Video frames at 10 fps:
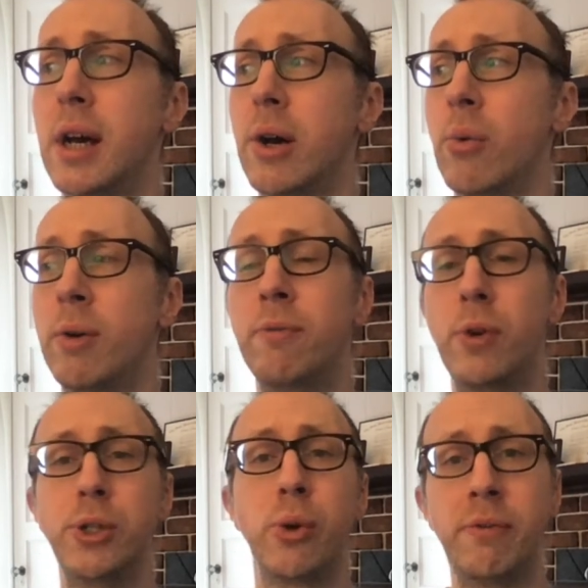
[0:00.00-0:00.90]
What
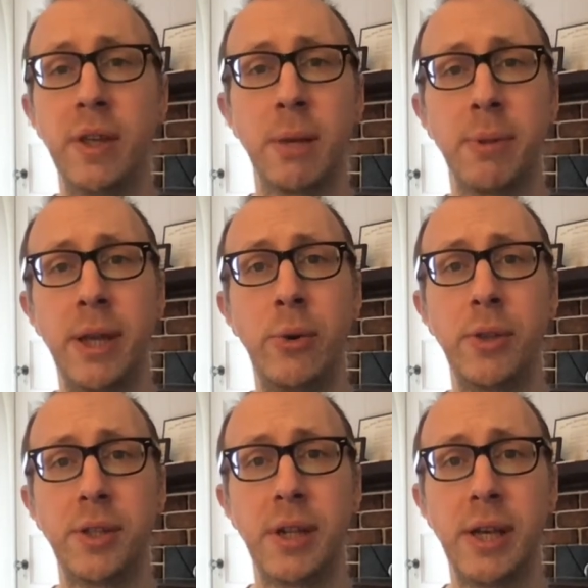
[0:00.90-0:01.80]
voice do I feel like playing
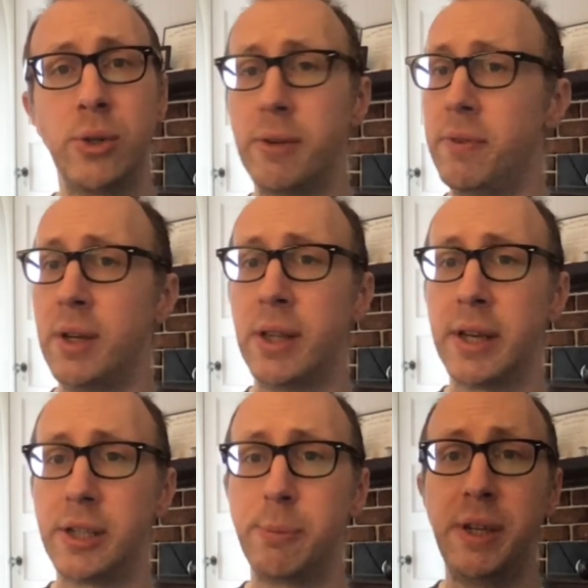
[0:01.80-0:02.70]
with today? Do I feel
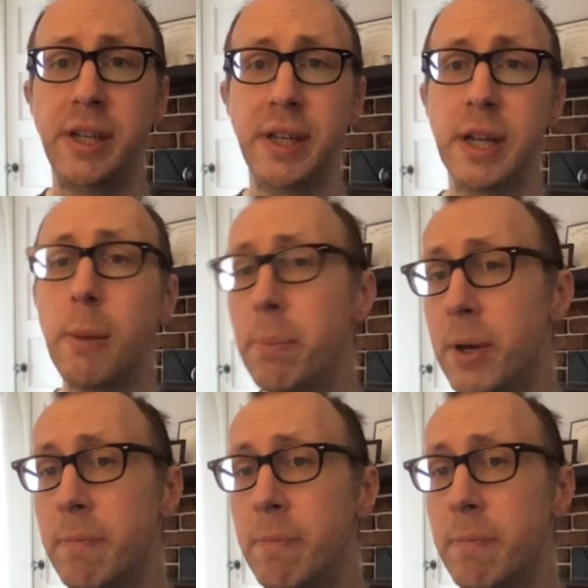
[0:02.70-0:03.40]
like speeding it up?